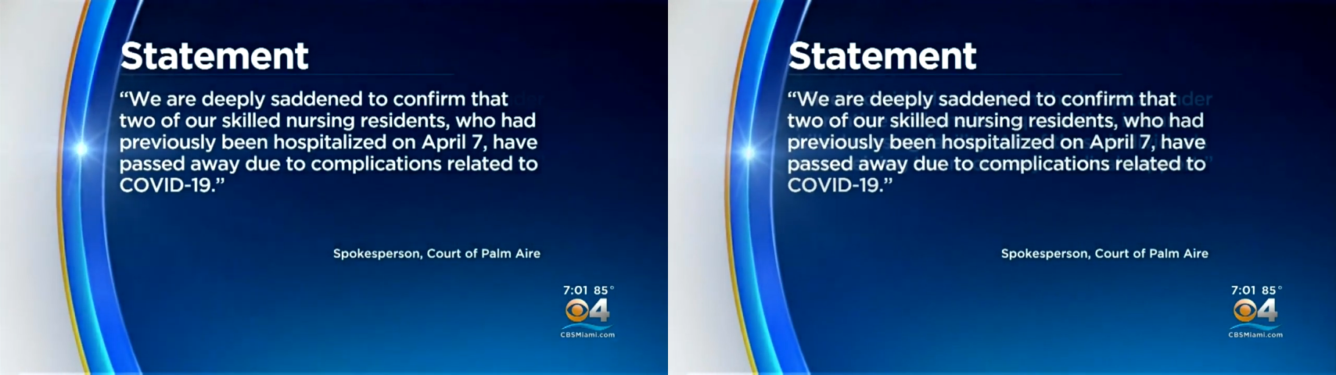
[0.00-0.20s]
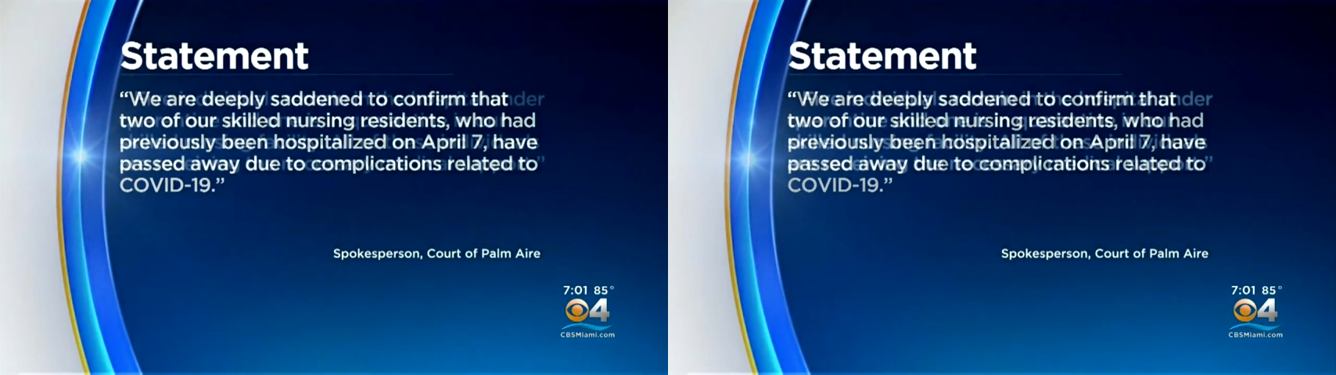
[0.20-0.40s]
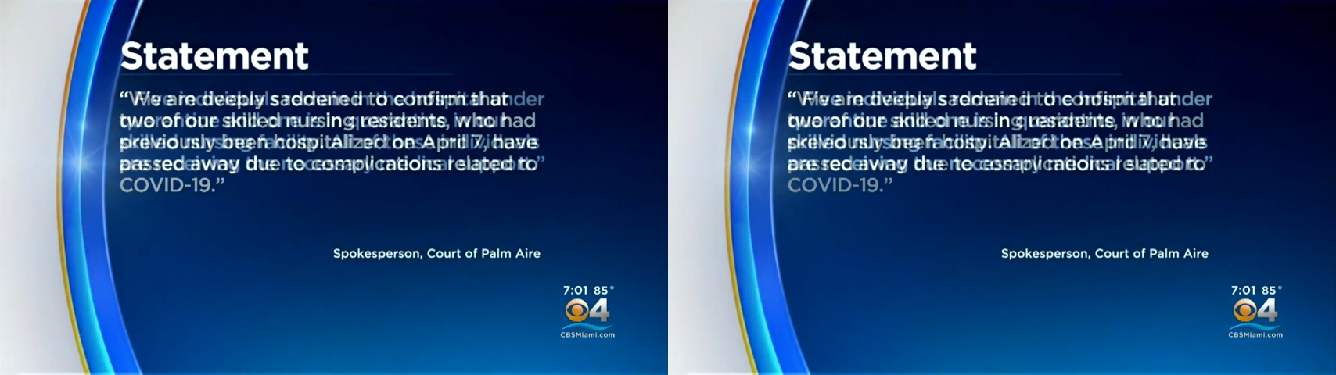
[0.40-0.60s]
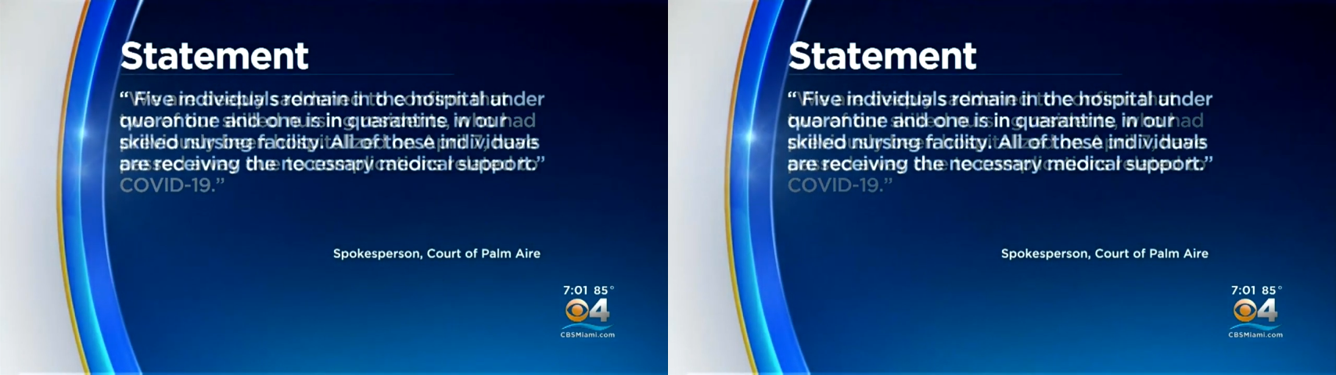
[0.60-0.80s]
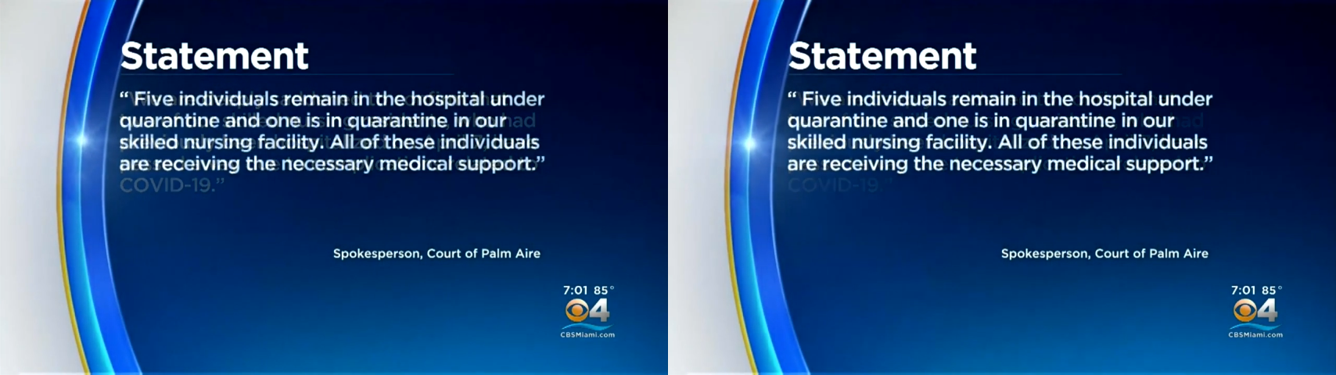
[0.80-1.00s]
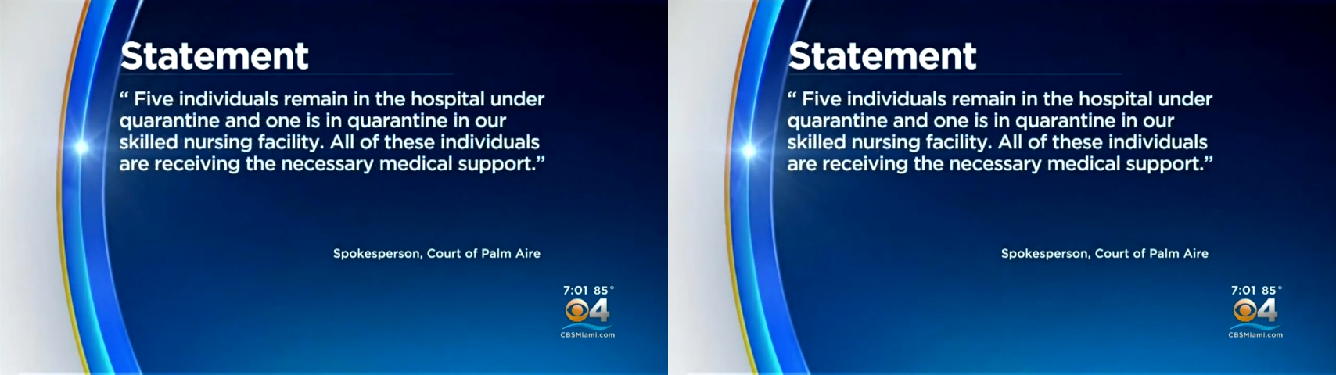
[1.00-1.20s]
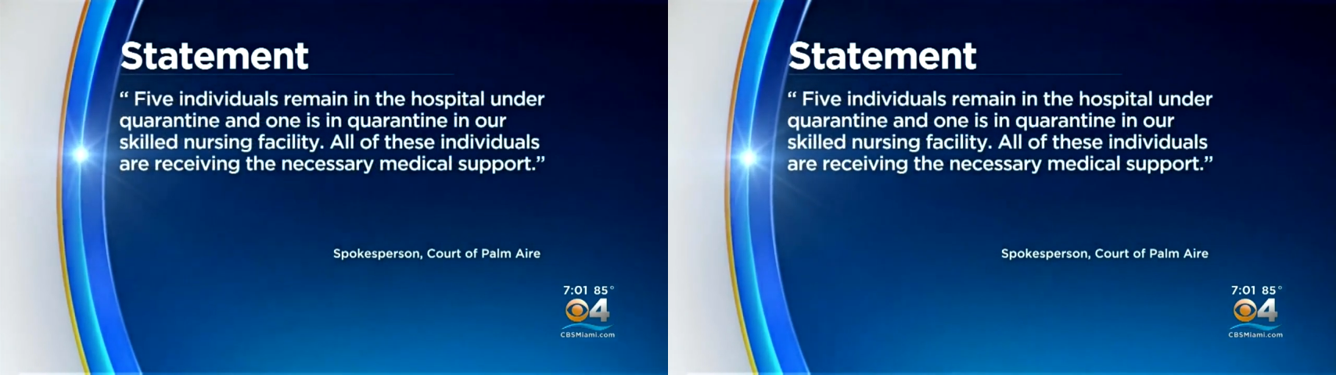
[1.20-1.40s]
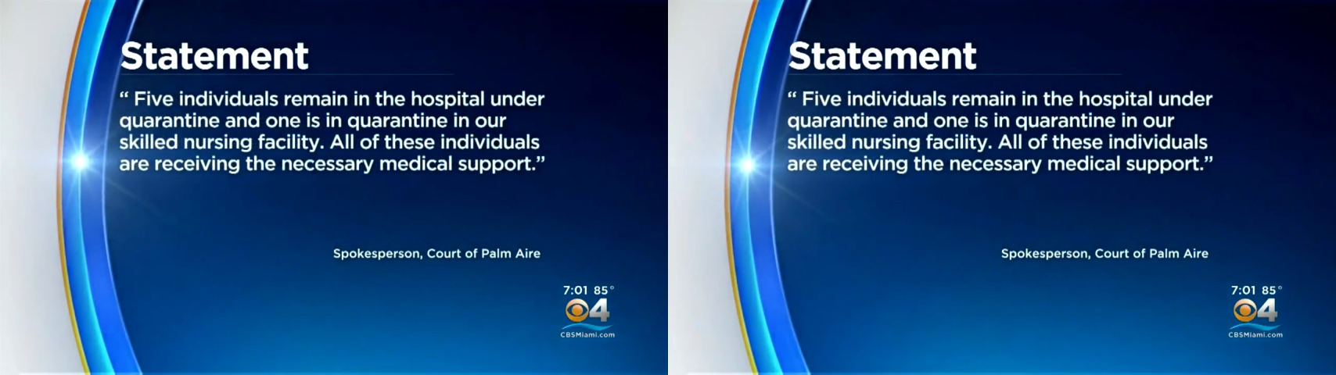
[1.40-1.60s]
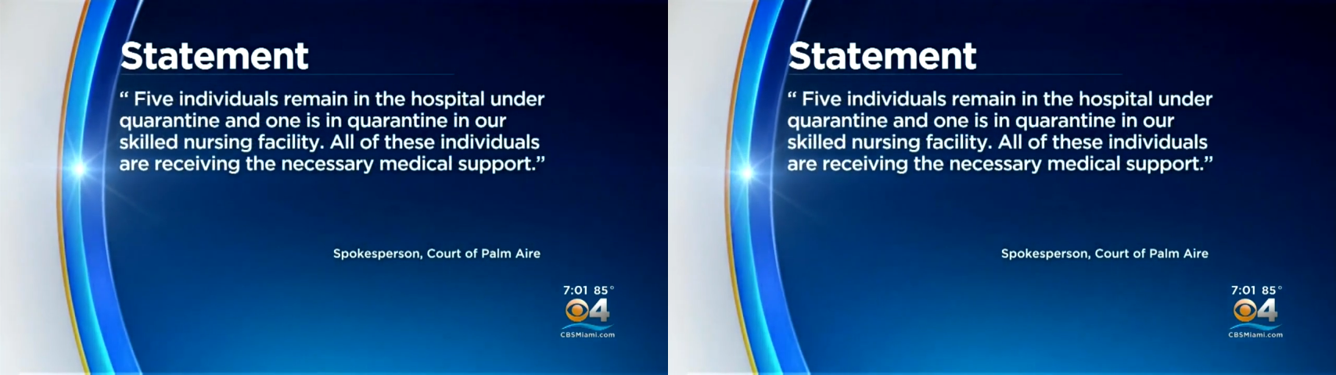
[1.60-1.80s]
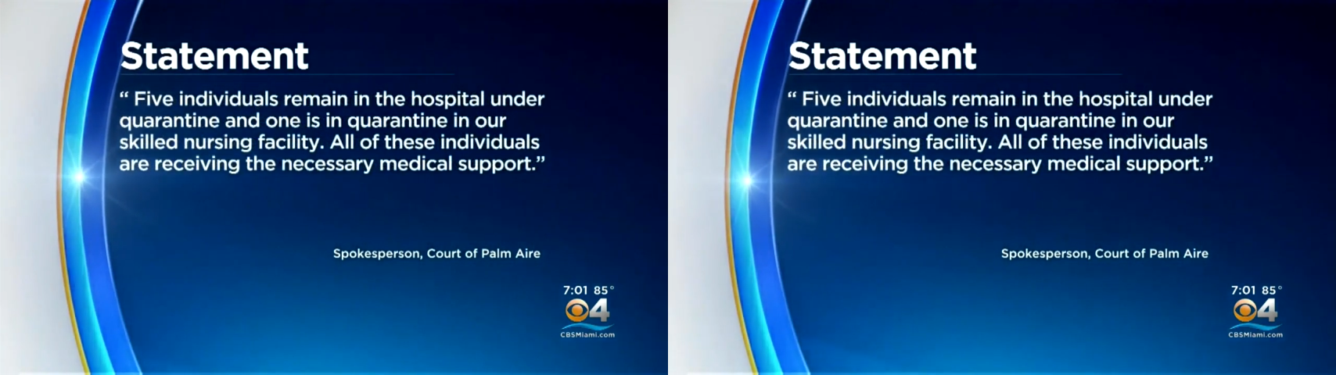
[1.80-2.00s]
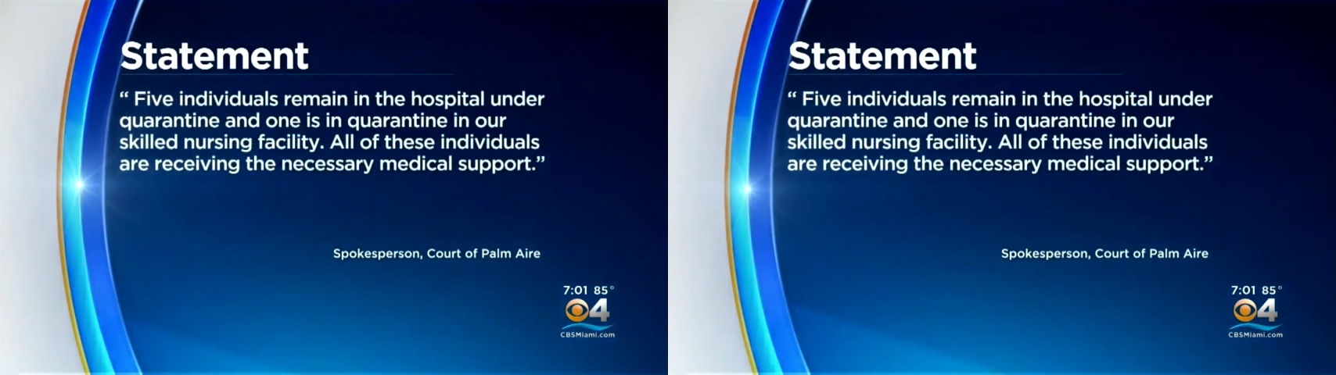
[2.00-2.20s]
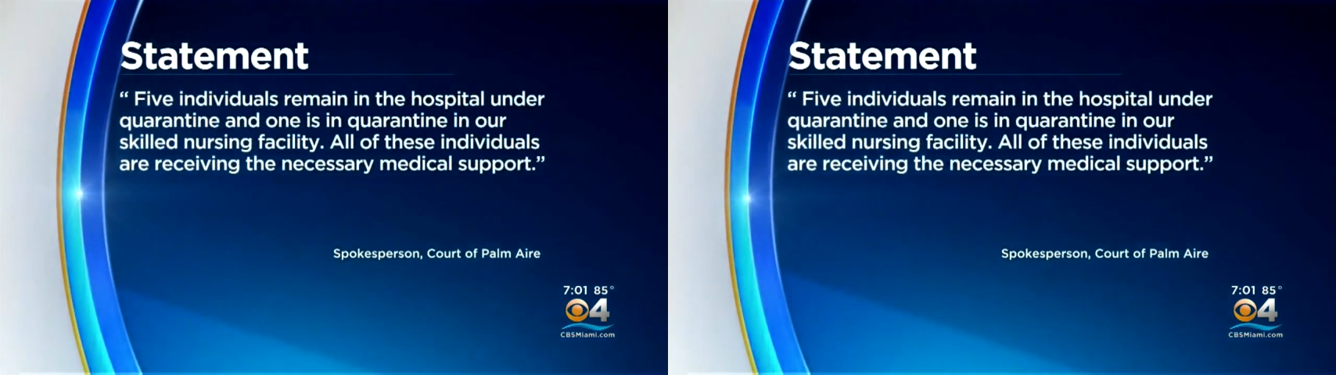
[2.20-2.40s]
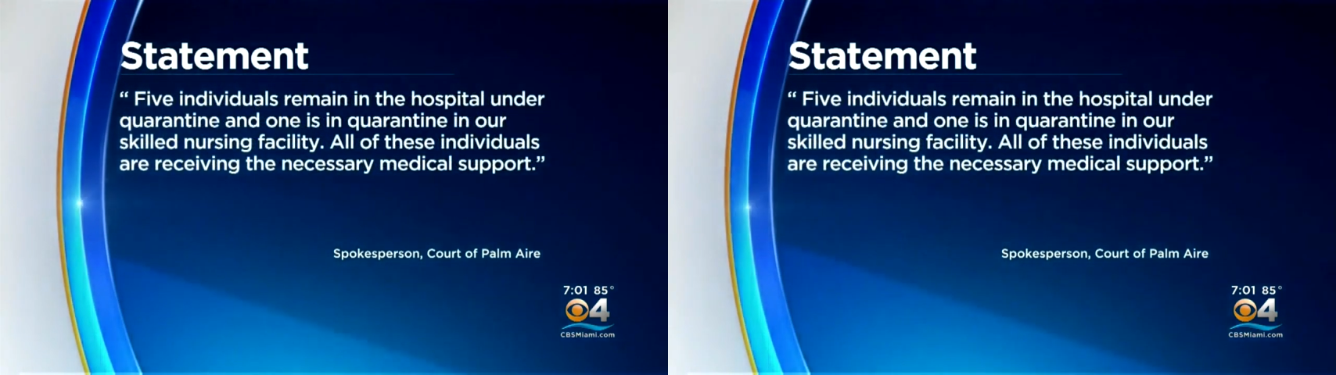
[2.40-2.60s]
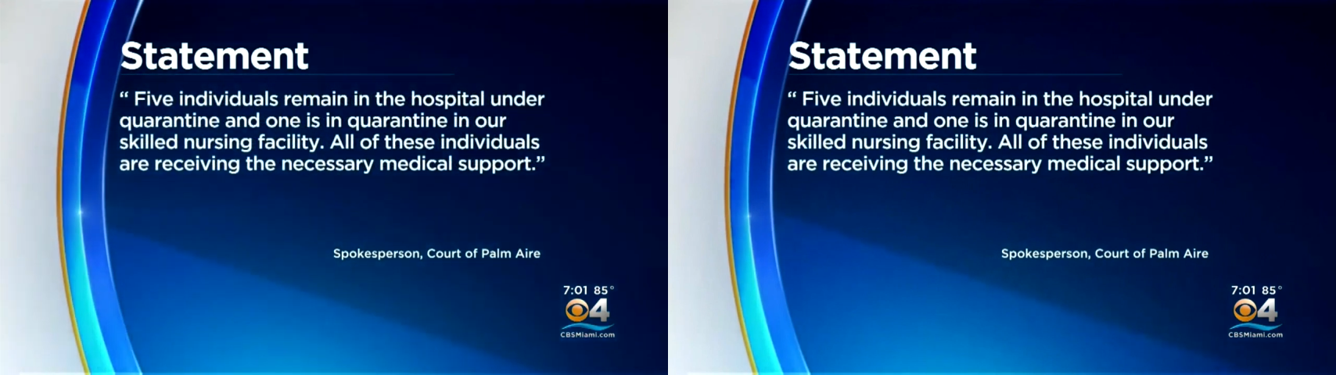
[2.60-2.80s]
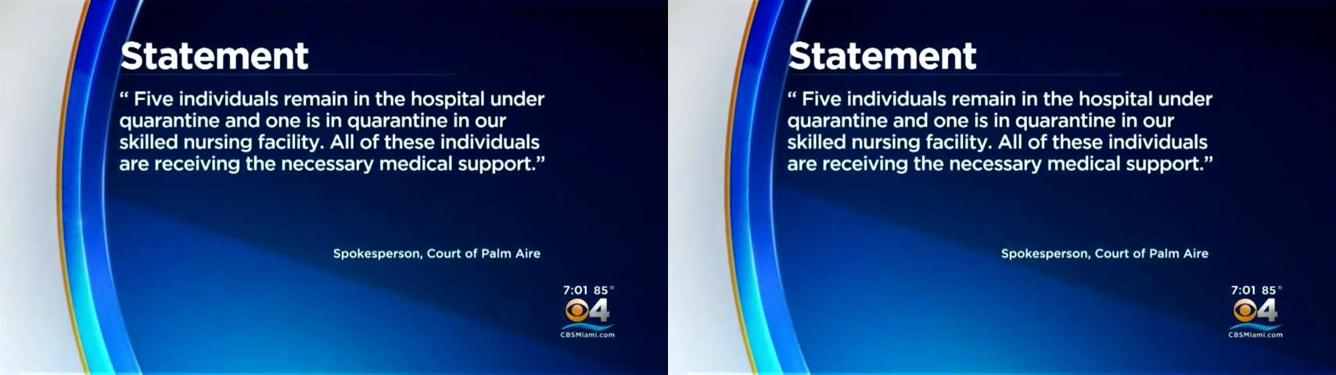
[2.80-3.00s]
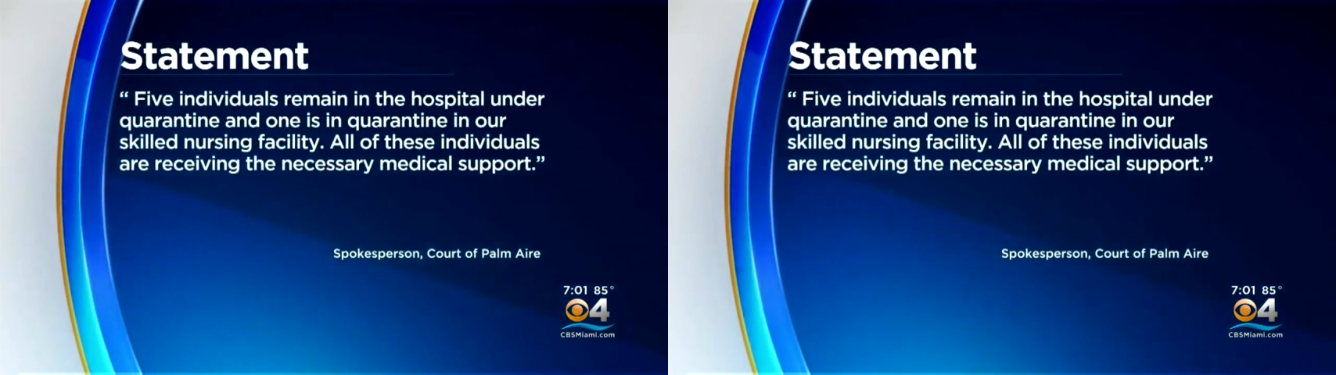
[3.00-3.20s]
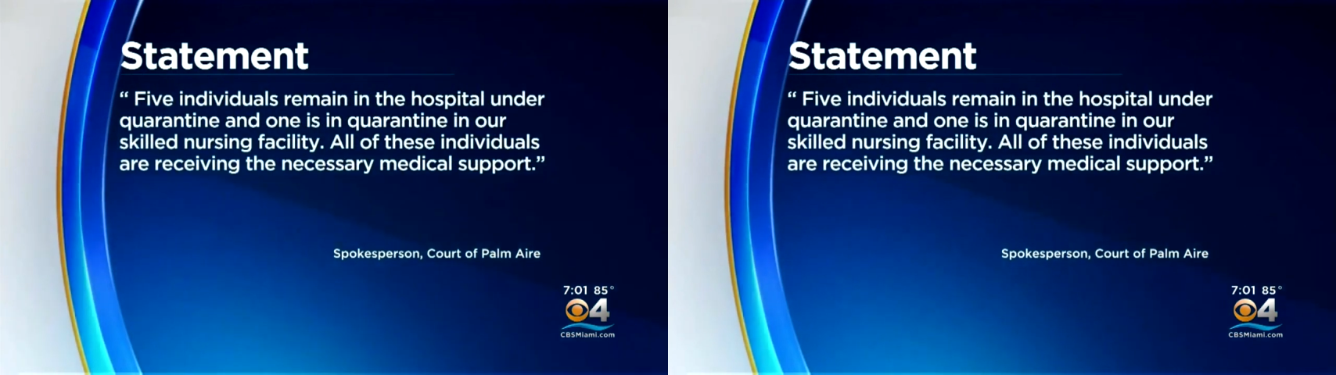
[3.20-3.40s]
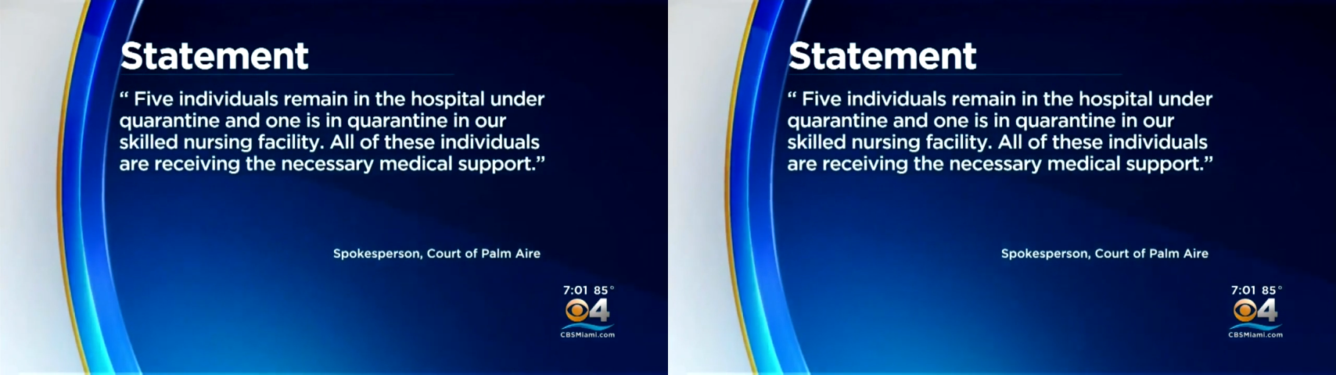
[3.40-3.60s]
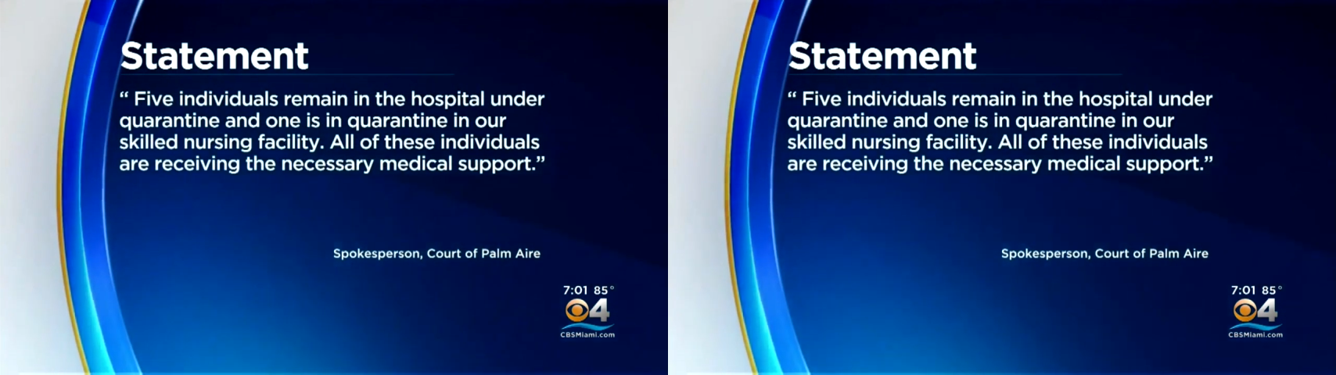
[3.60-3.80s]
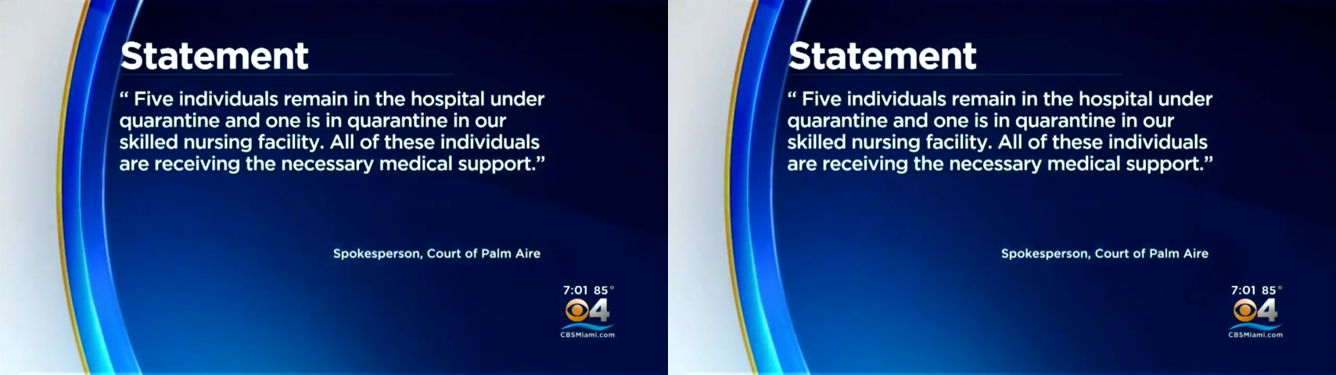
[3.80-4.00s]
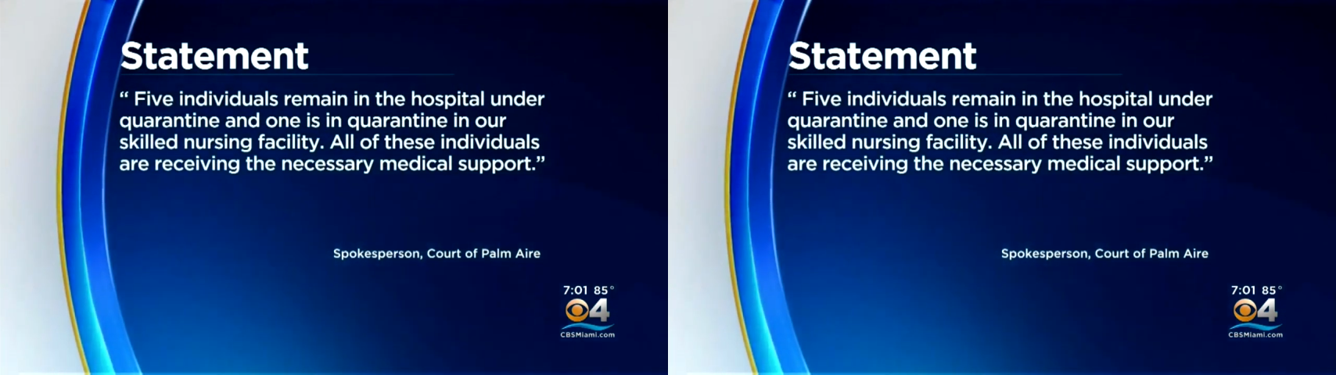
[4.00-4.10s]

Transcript: (no speaker visible)